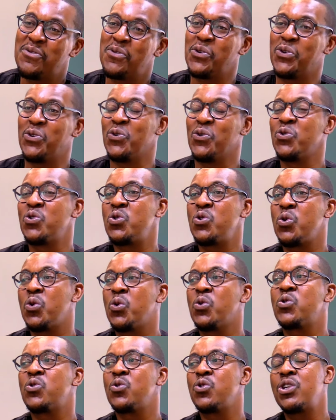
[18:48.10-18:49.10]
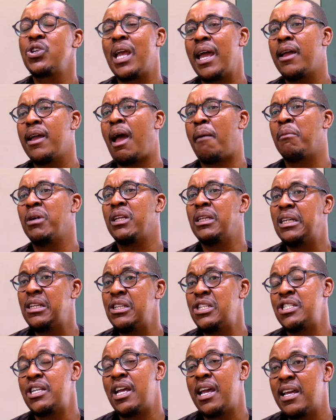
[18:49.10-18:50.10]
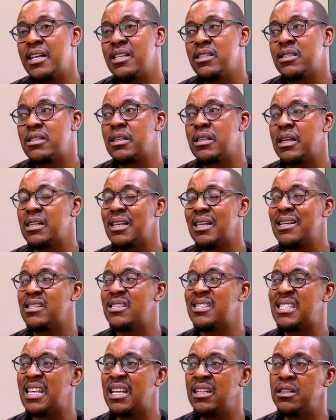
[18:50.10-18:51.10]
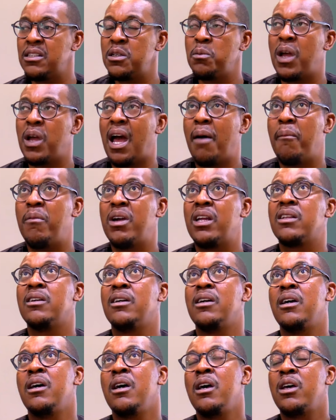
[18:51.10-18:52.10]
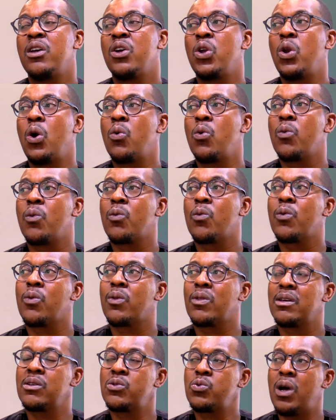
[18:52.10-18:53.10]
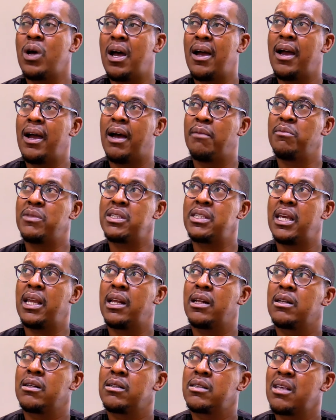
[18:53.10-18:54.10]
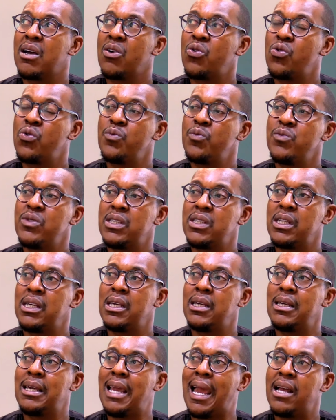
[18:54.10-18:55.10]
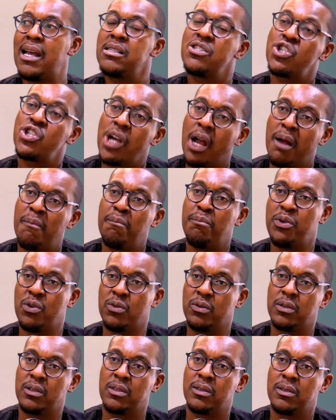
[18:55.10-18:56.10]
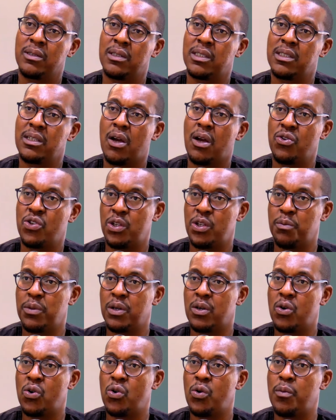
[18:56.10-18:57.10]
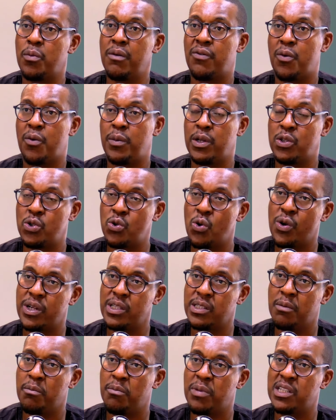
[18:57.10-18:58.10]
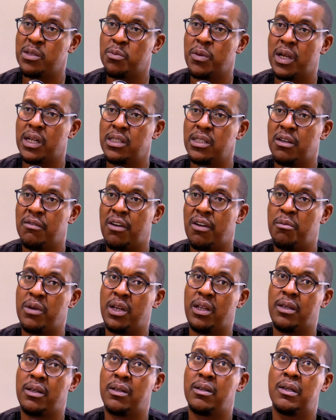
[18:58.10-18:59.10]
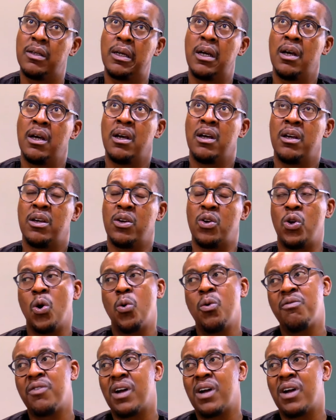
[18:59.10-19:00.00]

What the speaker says: for you to share. I mean, he shares a sentiment. I mean, you know, that's why I'm saying Sakumzi has championed the township economy from a tourism perspective. I mean, you know, we've